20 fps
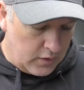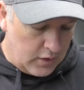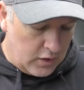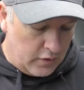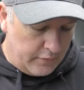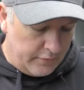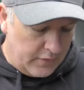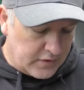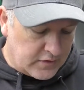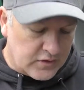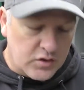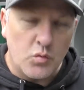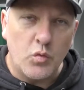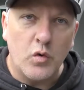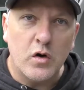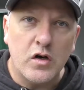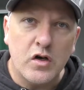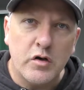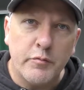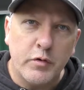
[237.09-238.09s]
and I've actually
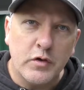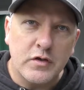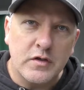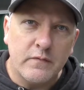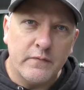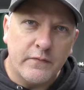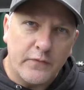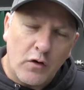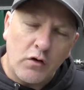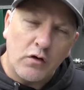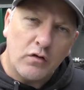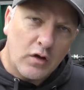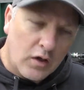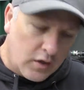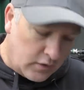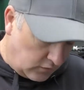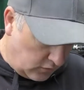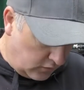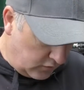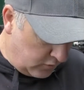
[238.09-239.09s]
wanted to put some fog
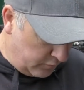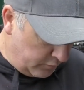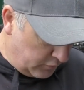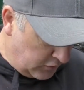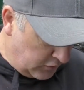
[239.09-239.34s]
lights onto the